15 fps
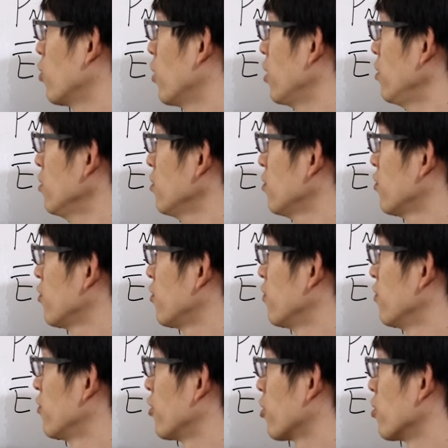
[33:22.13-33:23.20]
1
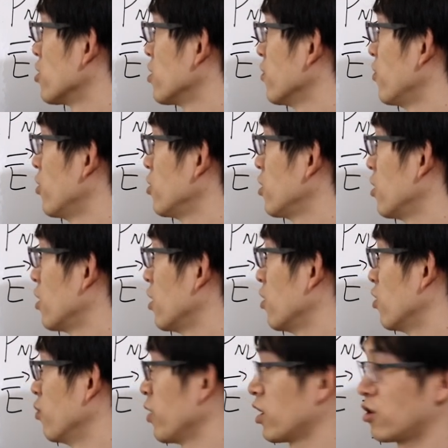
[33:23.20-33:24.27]
frequency photon and
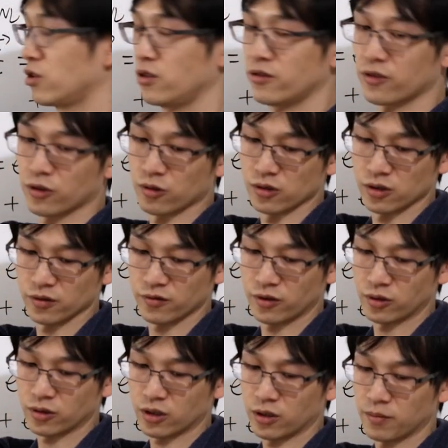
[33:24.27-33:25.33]
omega 2 frequency
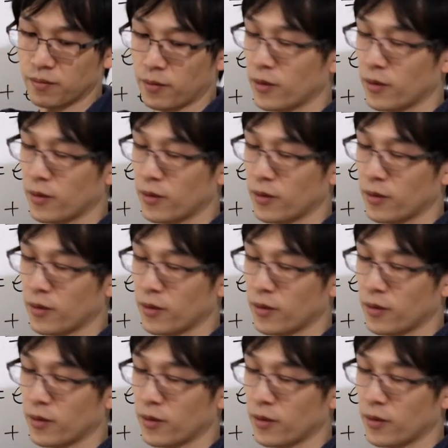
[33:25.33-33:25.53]
photon,